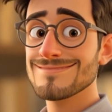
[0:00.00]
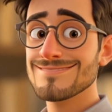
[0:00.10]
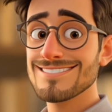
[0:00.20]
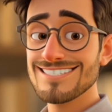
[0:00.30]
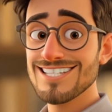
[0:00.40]

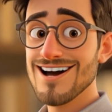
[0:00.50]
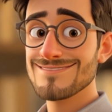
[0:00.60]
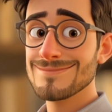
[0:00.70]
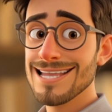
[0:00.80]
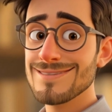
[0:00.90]
The
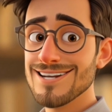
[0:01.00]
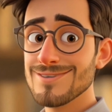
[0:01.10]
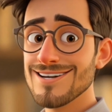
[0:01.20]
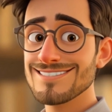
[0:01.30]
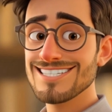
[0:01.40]
soft baby
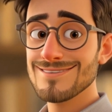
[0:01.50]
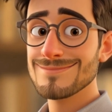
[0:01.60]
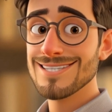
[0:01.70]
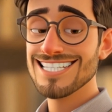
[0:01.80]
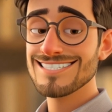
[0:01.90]
quills are
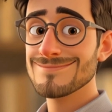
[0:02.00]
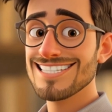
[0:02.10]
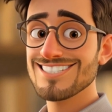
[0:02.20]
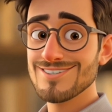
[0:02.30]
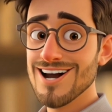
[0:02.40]
replaced by
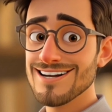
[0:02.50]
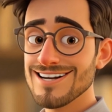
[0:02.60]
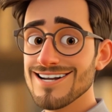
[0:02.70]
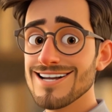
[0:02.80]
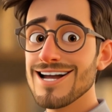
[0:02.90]

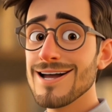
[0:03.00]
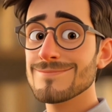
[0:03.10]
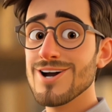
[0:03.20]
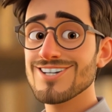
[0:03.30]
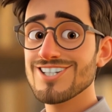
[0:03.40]
stronger,
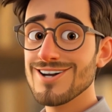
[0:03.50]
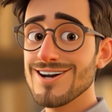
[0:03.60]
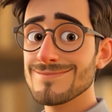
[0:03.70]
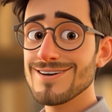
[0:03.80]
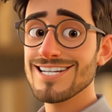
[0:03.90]
more
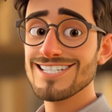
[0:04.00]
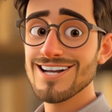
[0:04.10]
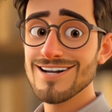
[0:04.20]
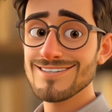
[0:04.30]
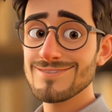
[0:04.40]
durable
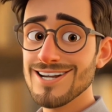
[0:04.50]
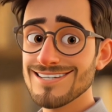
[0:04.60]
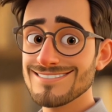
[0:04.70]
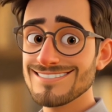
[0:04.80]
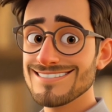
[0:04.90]
adult
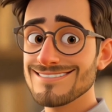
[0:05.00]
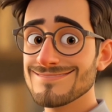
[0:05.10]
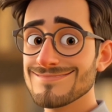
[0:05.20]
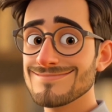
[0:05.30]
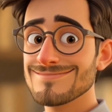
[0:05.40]
quills.
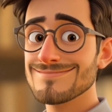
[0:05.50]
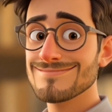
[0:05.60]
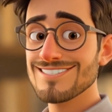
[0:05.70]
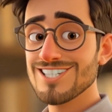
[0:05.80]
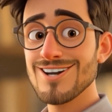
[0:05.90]

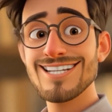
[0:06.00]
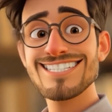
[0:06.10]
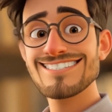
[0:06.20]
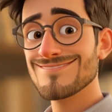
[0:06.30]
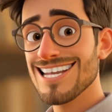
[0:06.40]
During
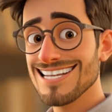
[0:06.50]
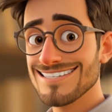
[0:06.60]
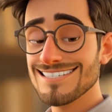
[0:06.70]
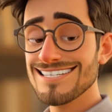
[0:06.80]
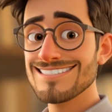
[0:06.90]
this
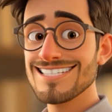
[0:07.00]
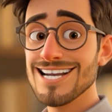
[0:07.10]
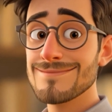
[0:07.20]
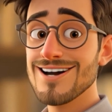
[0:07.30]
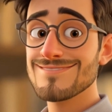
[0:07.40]
phase, the
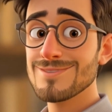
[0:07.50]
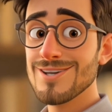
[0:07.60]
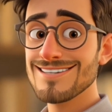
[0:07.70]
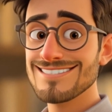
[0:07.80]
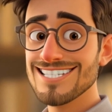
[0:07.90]
number of
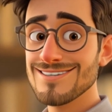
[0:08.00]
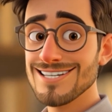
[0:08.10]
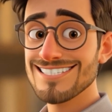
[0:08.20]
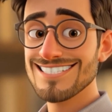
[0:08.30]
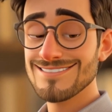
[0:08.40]
quills
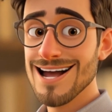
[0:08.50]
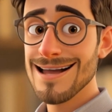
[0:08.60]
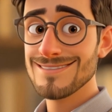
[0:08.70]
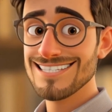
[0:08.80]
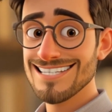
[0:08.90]
increases
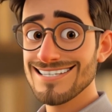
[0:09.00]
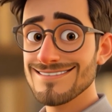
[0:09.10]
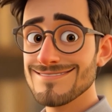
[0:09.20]
rapidly.